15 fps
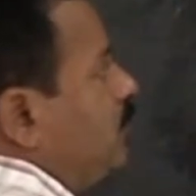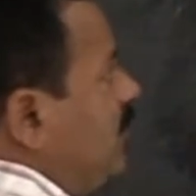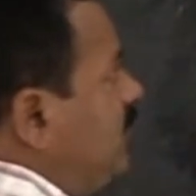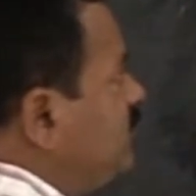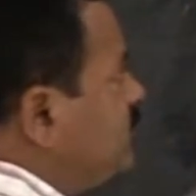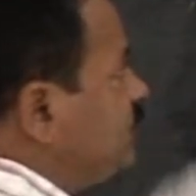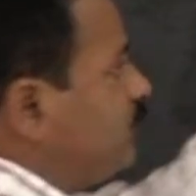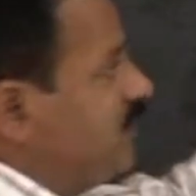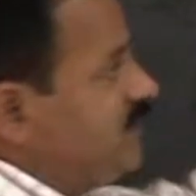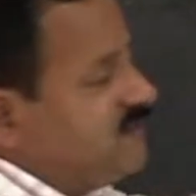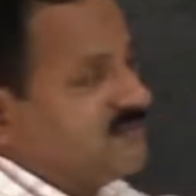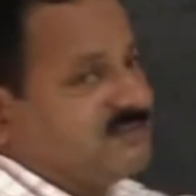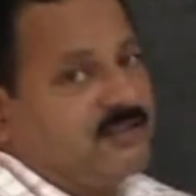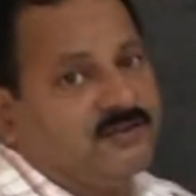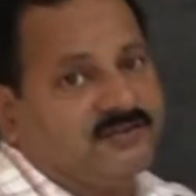is
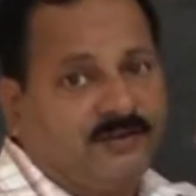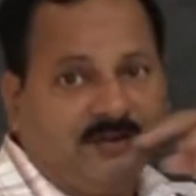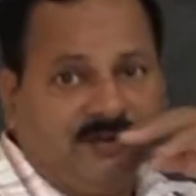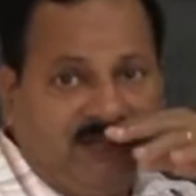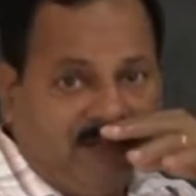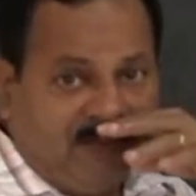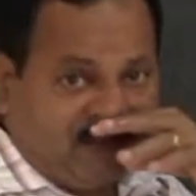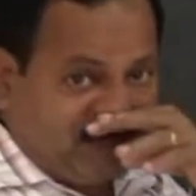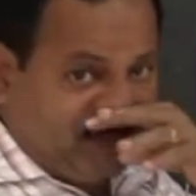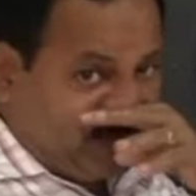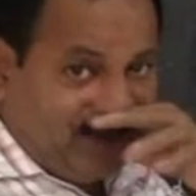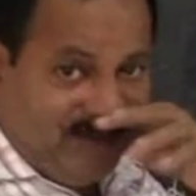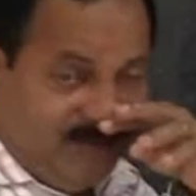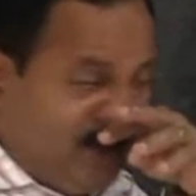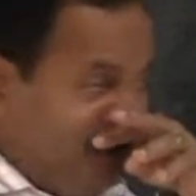26,000 on either side,
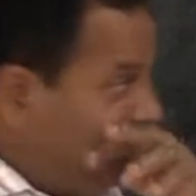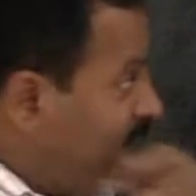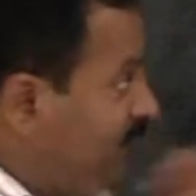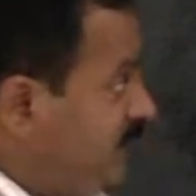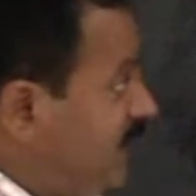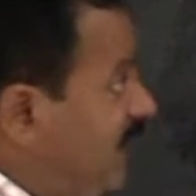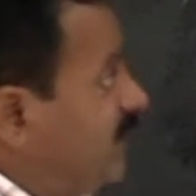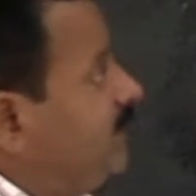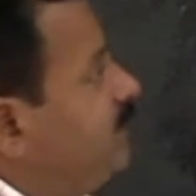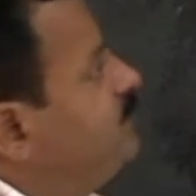right? Then